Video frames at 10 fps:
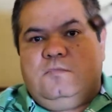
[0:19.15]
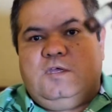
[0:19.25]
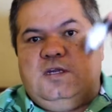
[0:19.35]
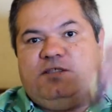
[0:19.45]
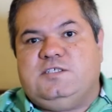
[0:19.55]

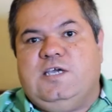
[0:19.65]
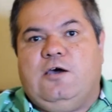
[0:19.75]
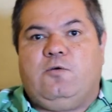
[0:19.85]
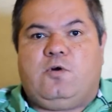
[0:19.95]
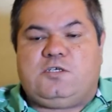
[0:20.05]
Let's see
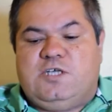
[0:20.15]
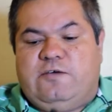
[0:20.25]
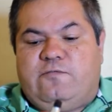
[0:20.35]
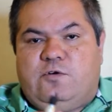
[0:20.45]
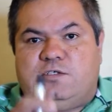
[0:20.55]
how it works out
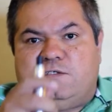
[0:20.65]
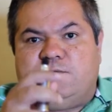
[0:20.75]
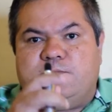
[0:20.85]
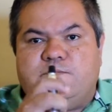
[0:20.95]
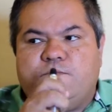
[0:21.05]
for us.
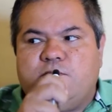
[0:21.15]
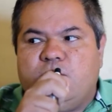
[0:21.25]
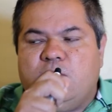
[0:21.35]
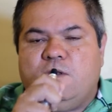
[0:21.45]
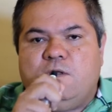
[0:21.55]

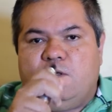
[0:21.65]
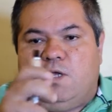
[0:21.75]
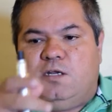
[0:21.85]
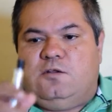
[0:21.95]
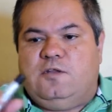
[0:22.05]
Got
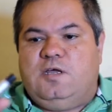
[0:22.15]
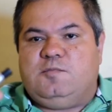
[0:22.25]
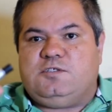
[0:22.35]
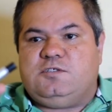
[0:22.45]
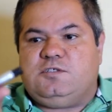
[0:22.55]
it on
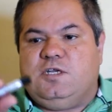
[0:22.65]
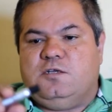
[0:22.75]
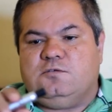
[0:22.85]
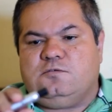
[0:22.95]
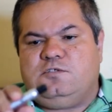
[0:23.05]
Nemesis and a
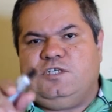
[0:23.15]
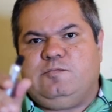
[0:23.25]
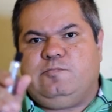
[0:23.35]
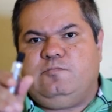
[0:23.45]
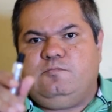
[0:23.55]
little cheap
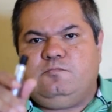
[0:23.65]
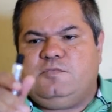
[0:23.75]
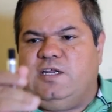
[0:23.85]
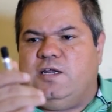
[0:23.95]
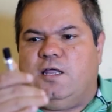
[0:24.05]

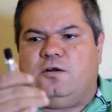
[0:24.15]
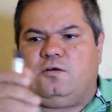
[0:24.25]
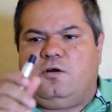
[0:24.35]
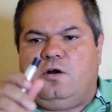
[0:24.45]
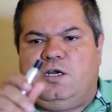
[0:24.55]
$10
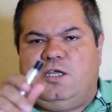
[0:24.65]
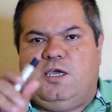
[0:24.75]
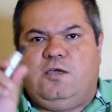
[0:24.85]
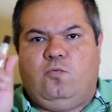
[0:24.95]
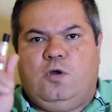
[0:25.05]

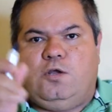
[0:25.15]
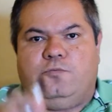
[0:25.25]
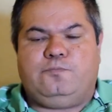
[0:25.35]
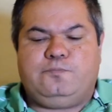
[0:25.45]
RDA 1-ohm.